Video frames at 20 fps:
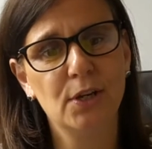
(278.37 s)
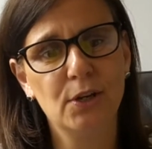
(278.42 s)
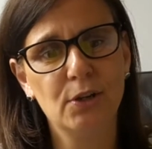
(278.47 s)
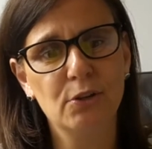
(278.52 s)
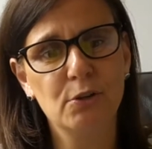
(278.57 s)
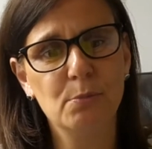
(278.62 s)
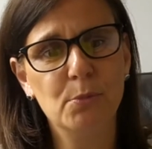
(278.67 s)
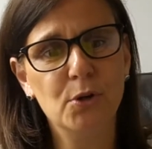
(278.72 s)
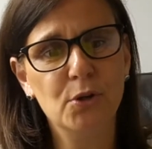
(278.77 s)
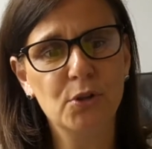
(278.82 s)

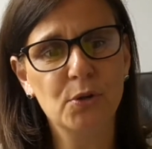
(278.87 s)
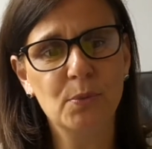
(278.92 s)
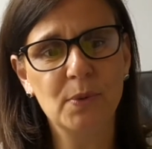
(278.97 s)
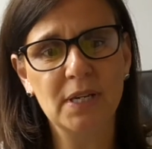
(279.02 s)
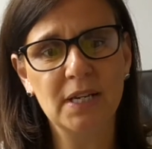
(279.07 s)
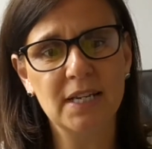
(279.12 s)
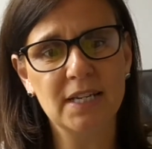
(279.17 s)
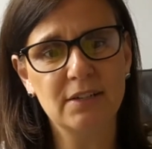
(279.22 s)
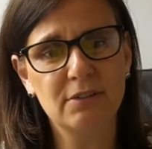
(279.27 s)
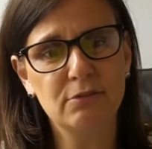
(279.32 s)
the more that we
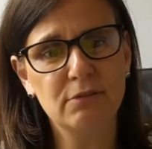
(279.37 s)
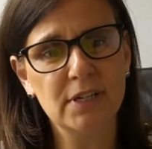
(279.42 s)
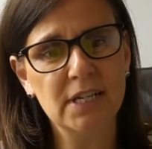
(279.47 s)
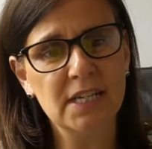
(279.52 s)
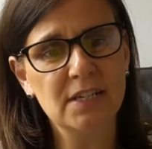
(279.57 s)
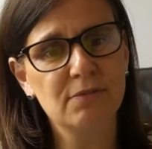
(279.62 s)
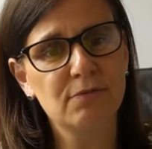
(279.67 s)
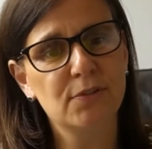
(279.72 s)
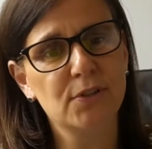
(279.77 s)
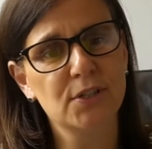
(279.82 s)

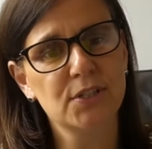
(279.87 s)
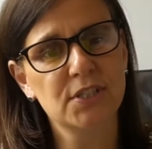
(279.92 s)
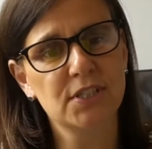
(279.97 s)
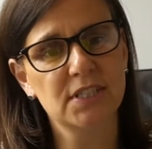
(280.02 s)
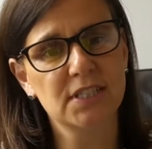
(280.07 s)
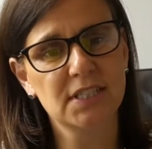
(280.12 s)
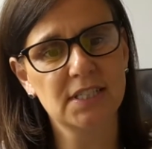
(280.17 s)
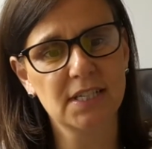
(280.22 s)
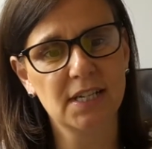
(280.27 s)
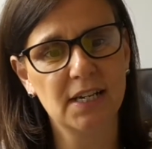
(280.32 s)
read
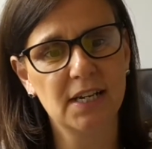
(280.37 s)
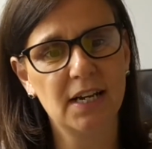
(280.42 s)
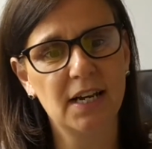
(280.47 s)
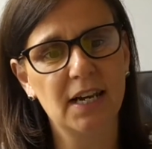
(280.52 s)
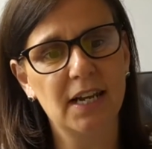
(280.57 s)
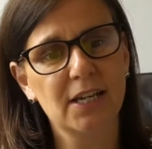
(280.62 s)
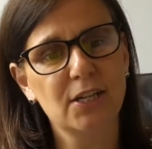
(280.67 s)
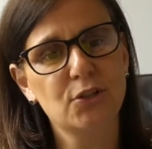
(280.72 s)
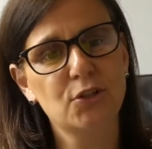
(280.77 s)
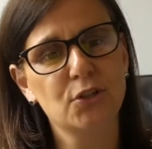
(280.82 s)
verses
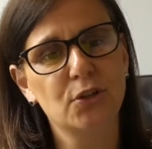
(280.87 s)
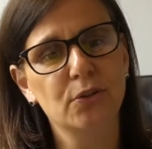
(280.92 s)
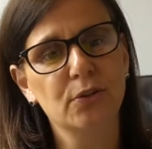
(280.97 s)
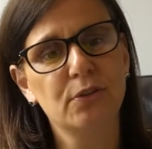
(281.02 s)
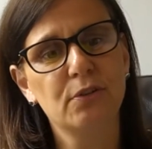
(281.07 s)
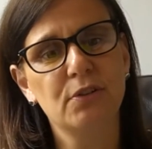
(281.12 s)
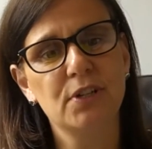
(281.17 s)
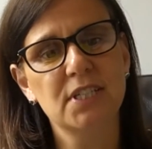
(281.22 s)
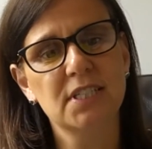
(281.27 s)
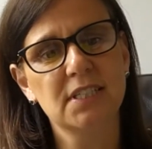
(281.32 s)
like John
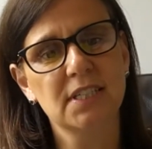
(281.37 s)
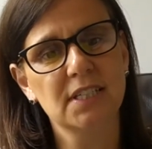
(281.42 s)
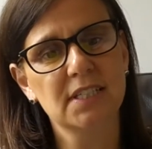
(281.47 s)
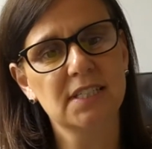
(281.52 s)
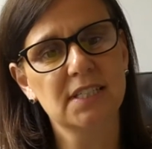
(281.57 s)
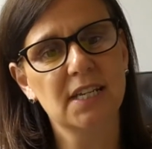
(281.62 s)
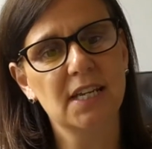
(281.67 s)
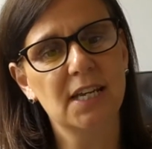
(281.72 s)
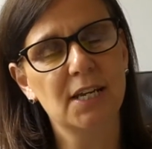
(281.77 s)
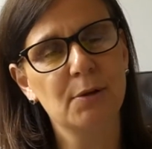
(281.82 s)

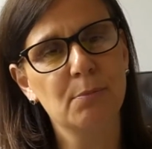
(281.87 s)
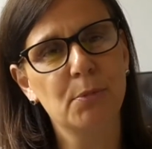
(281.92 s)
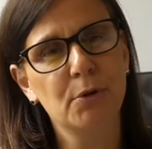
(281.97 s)
3:16,